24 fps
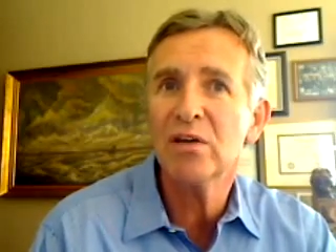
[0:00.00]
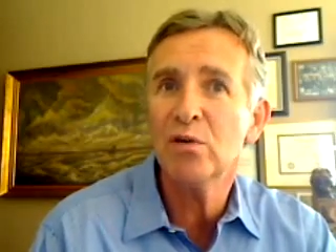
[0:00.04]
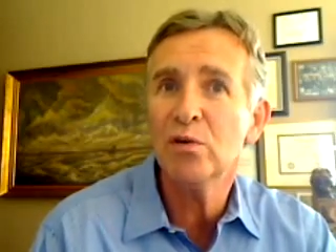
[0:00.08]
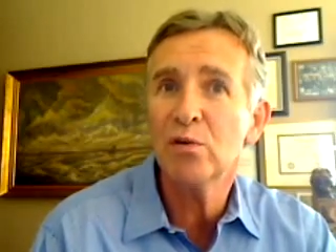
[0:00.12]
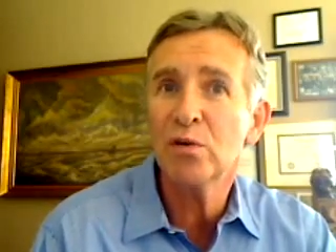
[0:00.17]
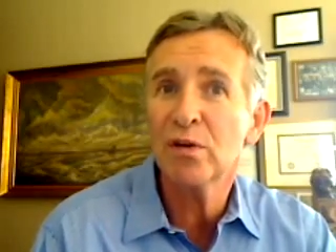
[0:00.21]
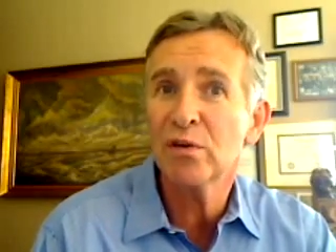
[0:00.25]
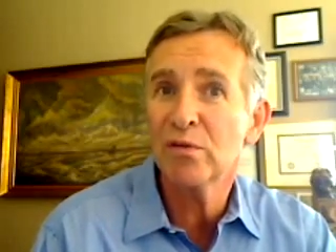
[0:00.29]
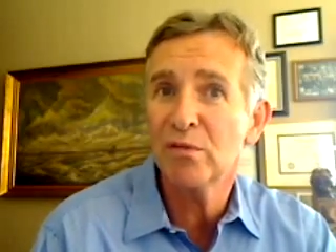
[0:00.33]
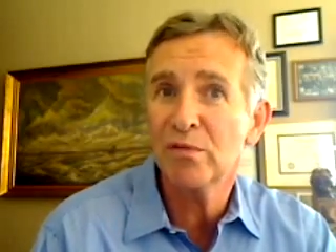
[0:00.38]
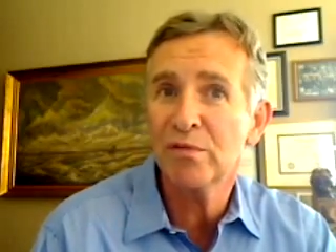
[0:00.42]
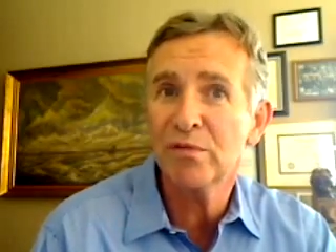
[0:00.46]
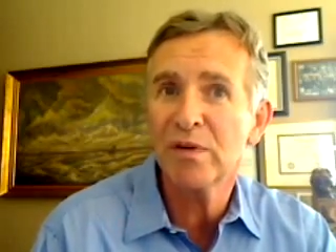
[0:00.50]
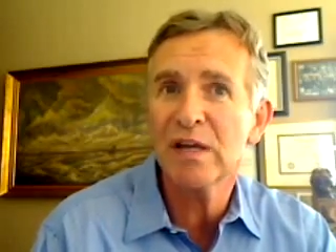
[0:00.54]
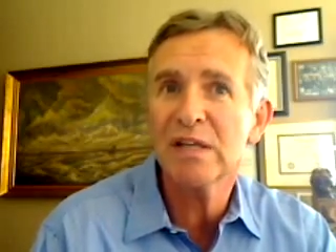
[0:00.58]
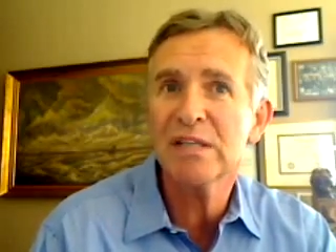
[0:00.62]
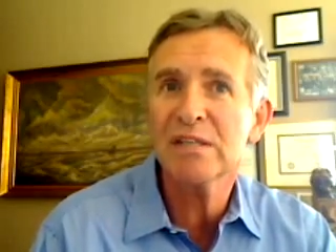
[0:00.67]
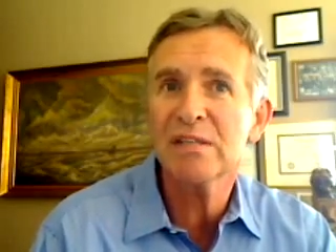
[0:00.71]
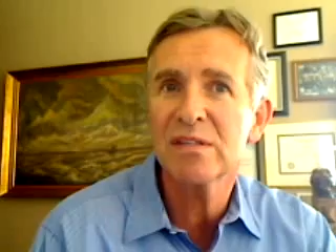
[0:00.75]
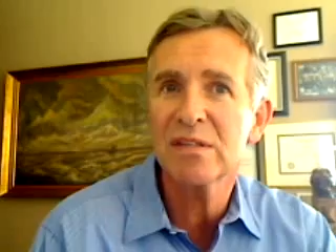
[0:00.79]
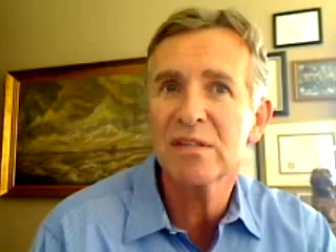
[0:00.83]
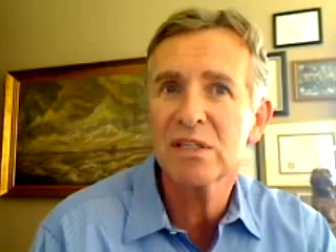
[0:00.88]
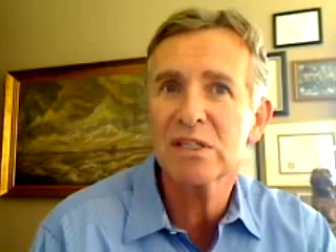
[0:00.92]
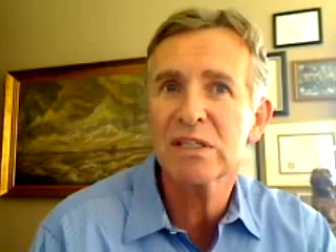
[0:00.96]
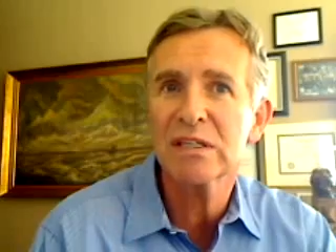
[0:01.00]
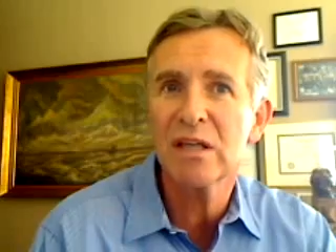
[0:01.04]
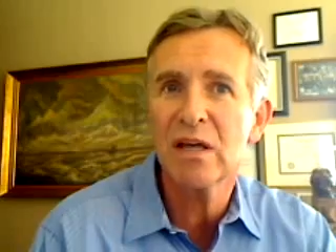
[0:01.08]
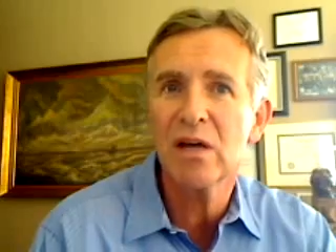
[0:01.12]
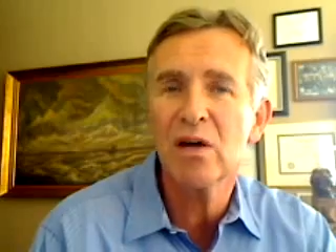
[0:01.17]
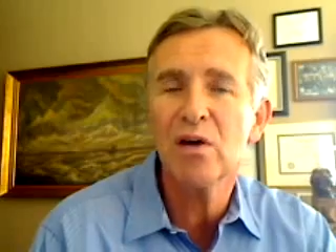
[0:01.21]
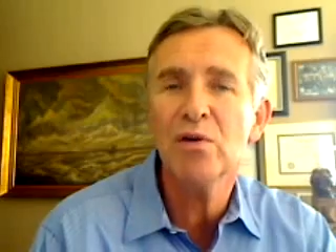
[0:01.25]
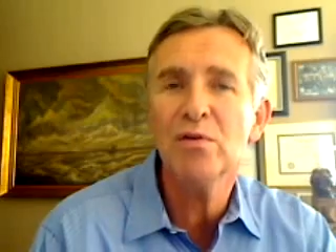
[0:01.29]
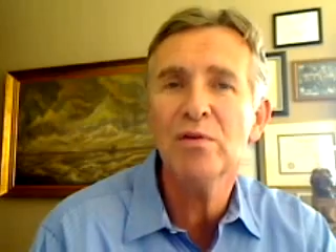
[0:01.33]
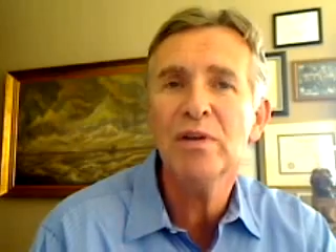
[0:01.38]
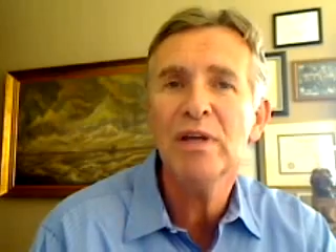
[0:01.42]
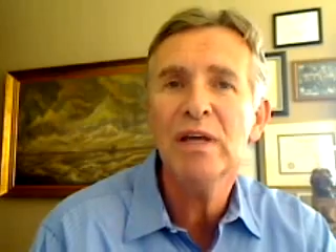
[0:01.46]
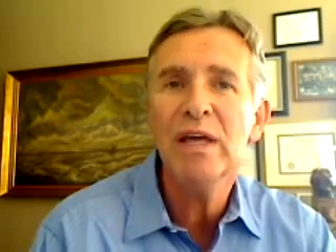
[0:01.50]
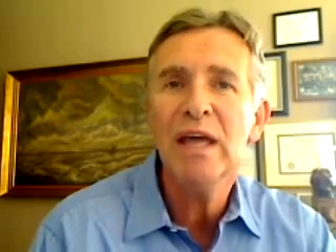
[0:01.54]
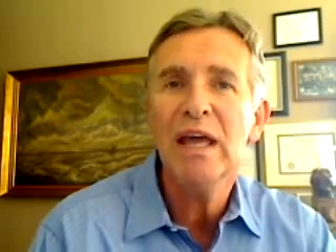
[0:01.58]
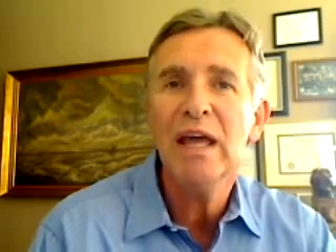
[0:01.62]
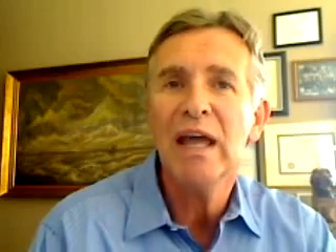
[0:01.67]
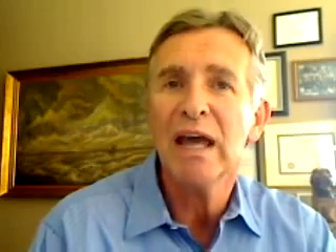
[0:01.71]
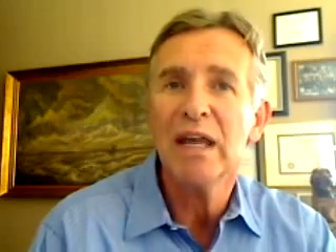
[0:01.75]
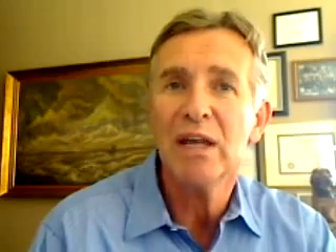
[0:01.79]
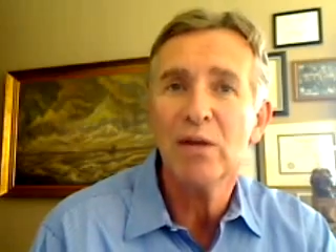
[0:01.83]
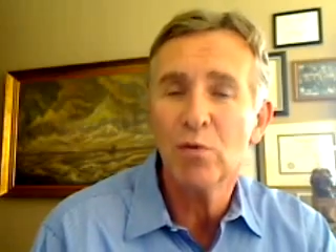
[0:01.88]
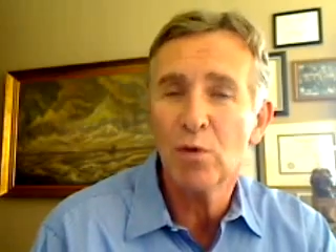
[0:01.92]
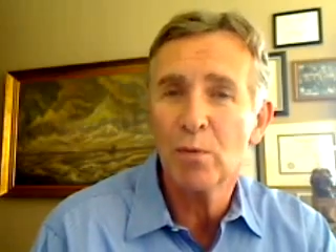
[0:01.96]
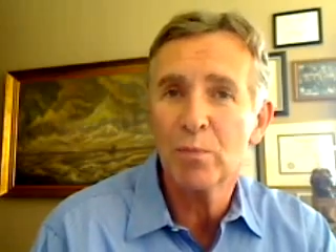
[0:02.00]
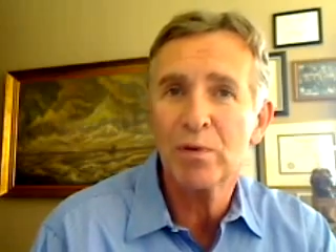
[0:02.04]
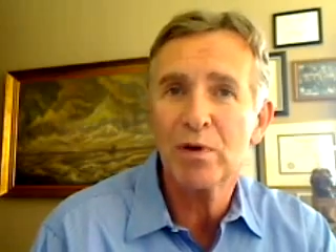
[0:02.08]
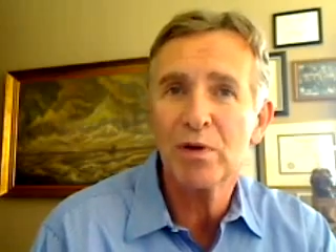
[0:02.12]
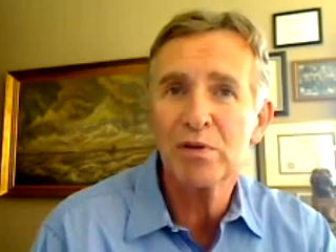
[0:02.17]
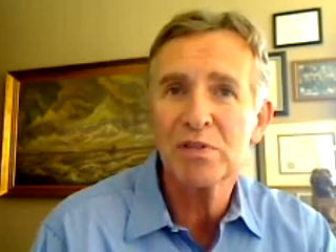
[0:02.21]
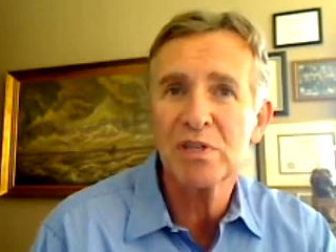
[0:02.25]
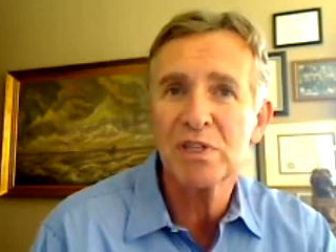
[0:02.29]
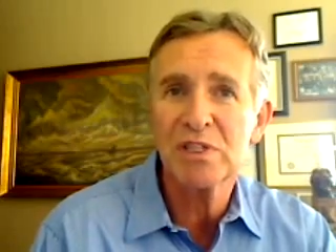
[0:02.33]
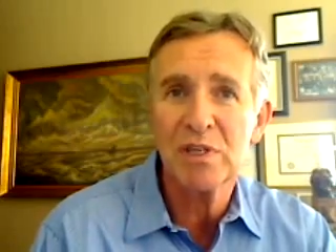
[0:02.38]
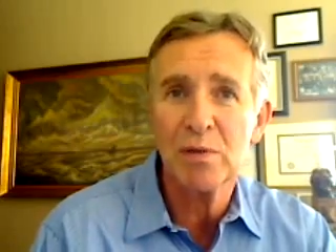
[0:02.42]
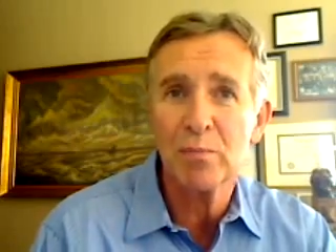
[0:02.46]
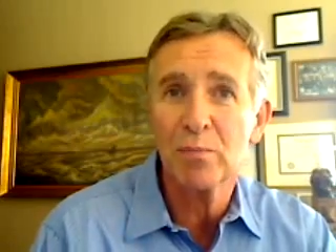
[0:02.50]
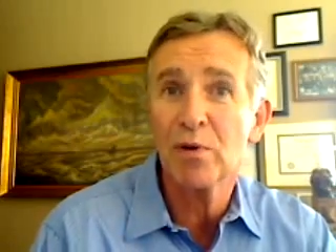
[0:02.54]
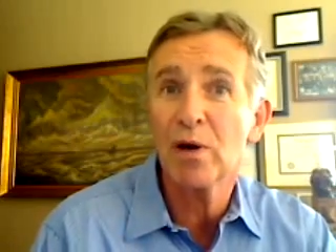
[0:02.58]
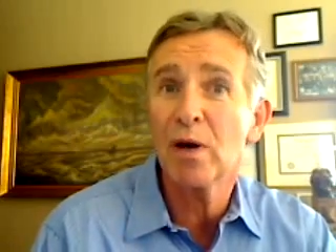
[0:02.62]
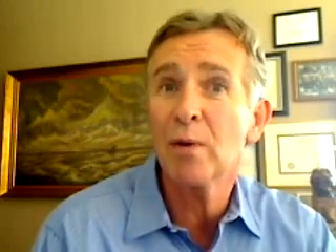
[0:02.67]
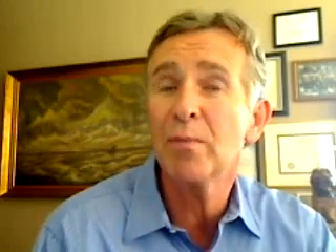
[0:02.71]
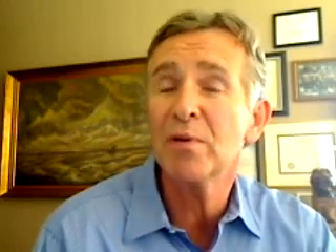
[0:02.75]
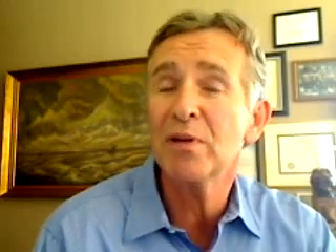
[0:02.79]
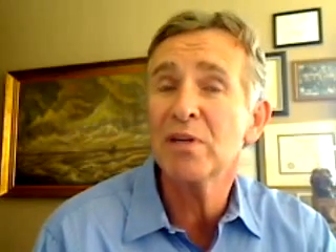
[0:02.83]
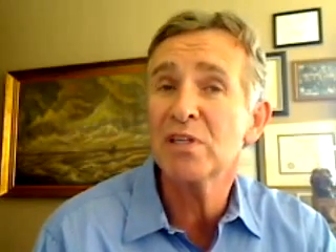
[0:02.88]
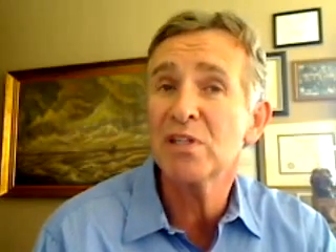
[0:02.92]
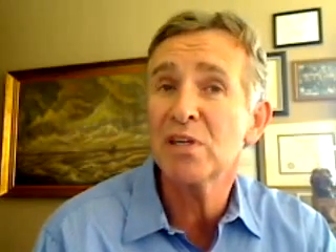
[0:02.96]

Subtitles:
who can fund this loan and who will process it properly.